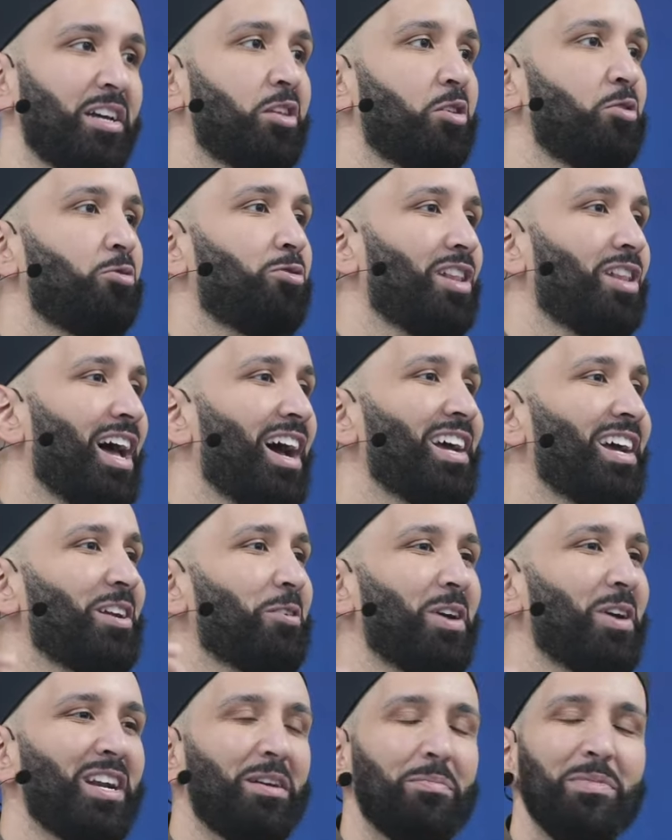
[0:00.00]
You've lied,
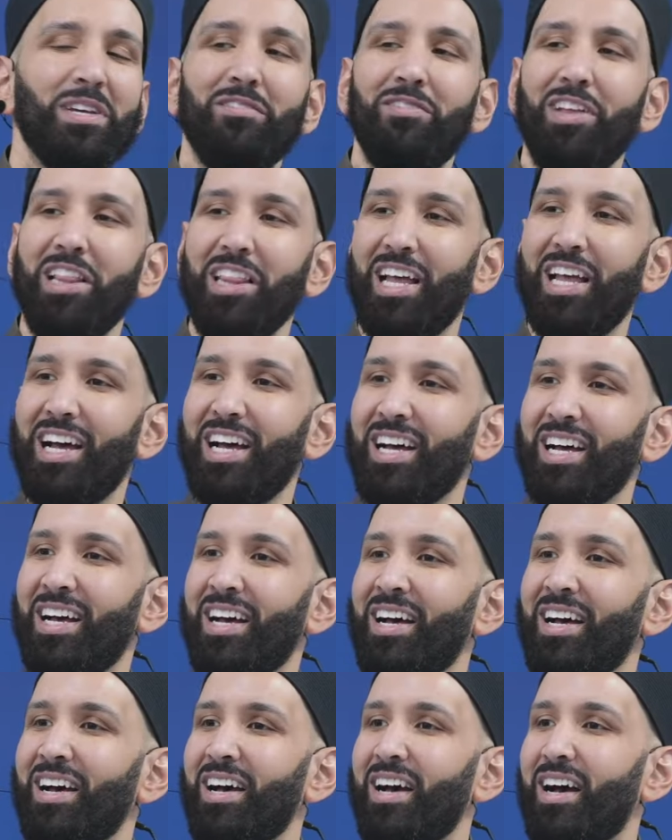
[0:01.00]
O enemy of
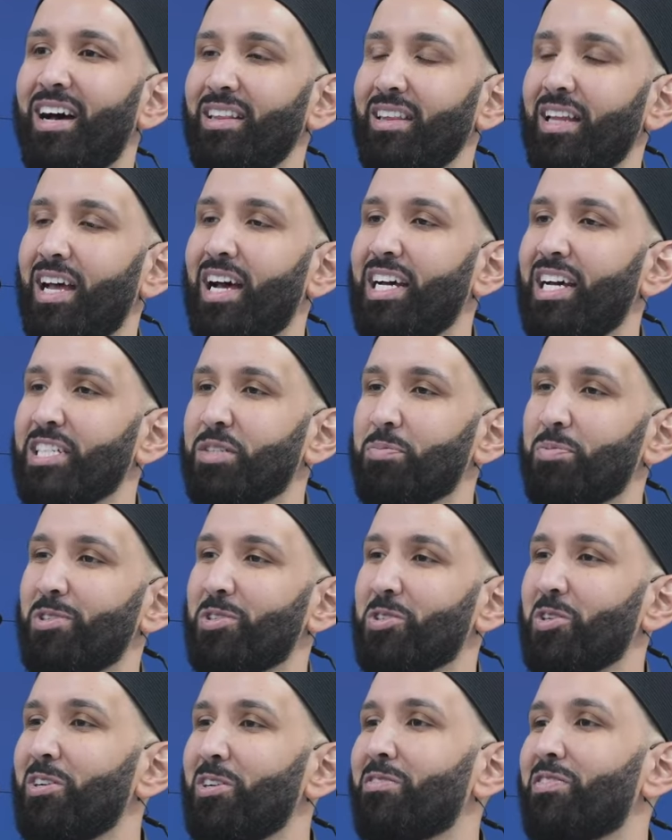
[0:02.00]
Allah. Allah has
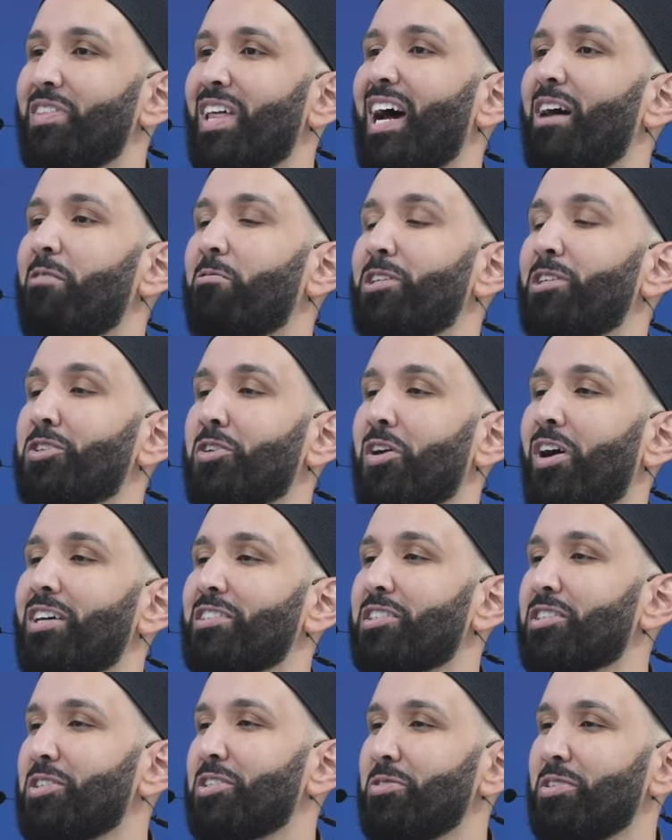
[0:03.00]
preserved that which
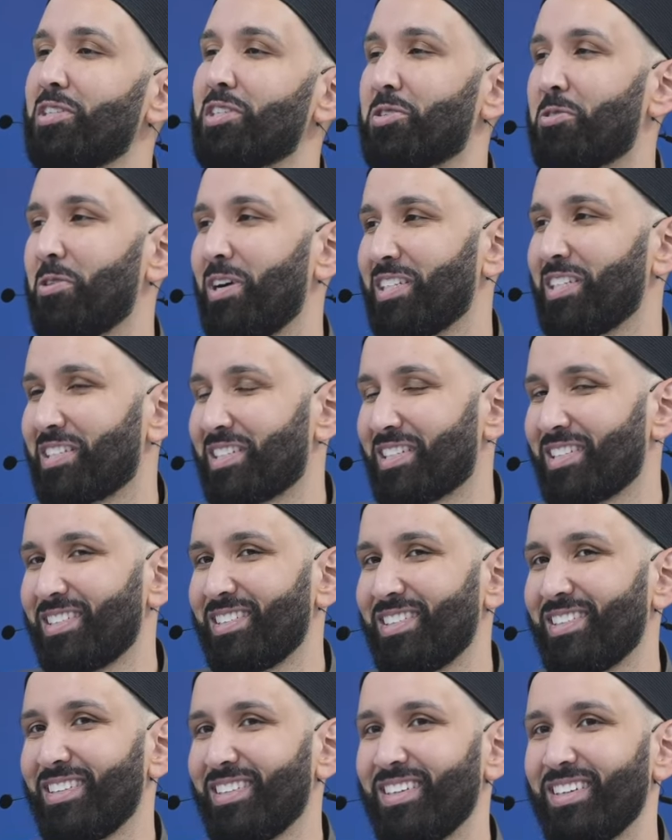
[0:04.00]
causes you disgrace.
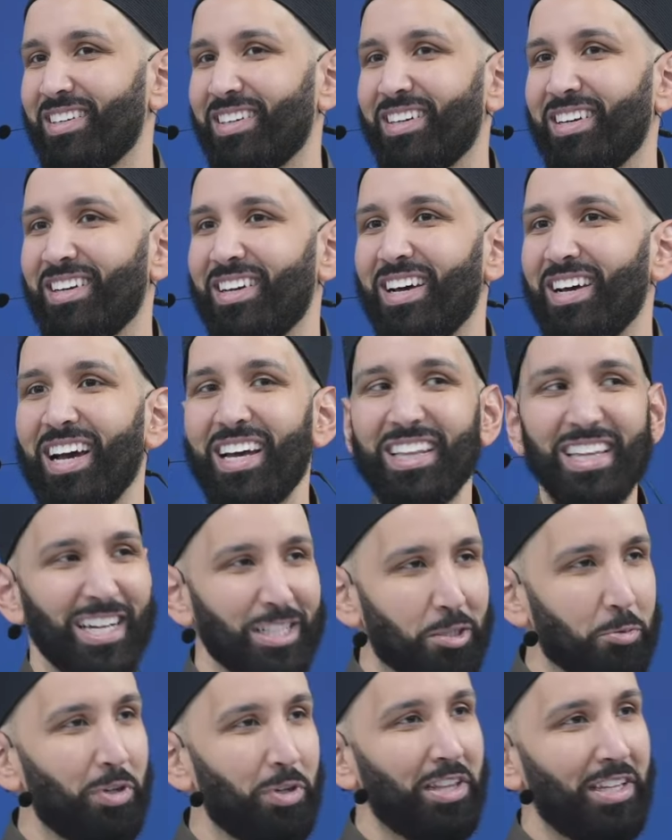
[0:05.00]
And
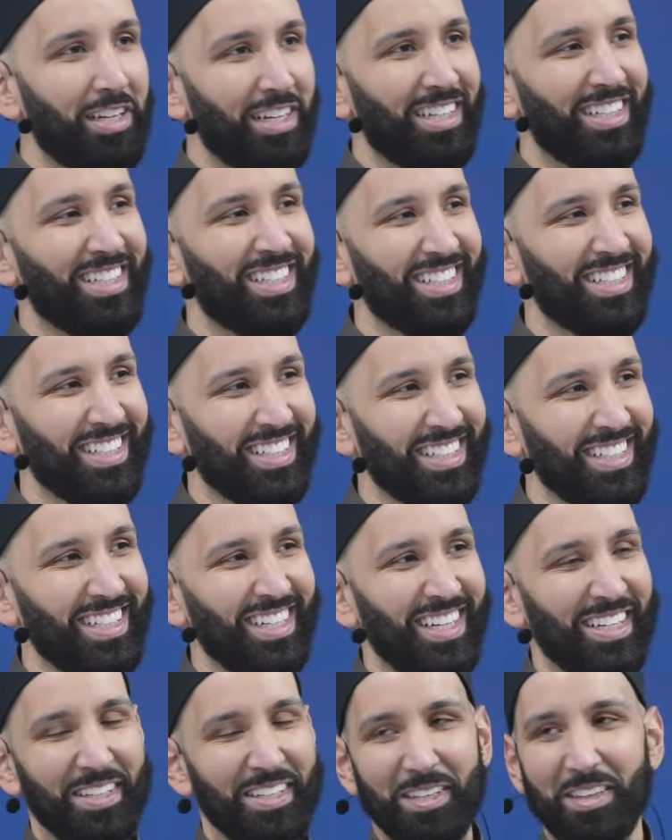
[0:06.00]
that's when
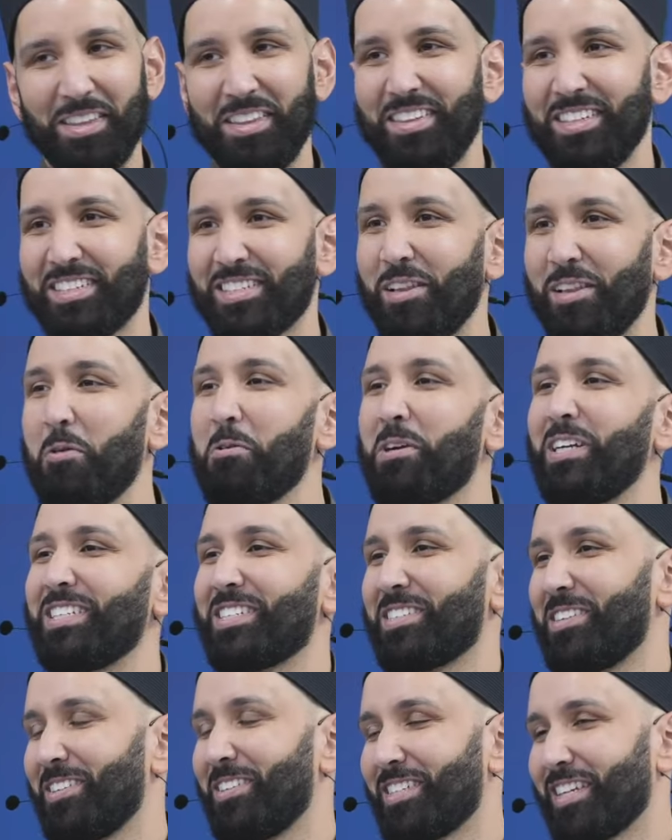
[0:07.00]
the slogans
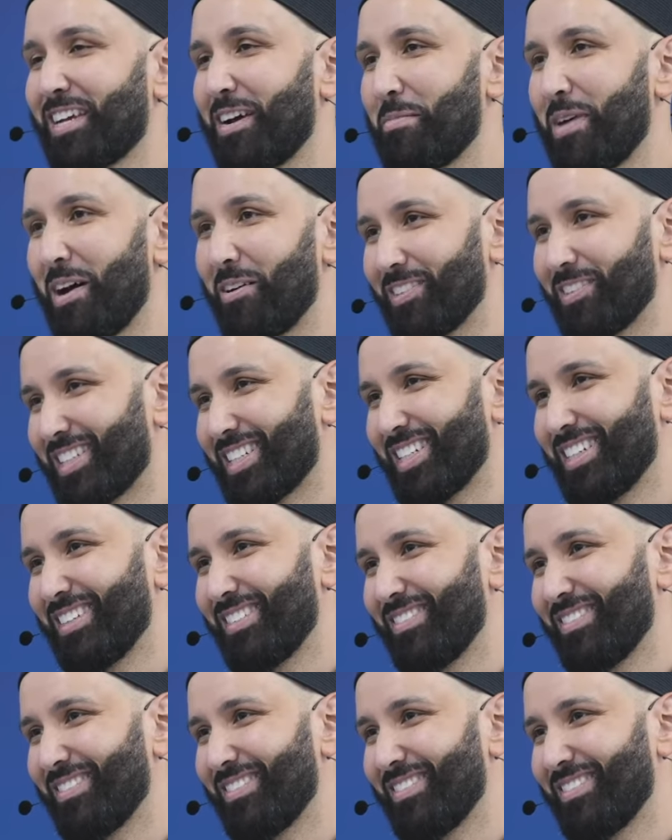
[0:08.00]
start to come out.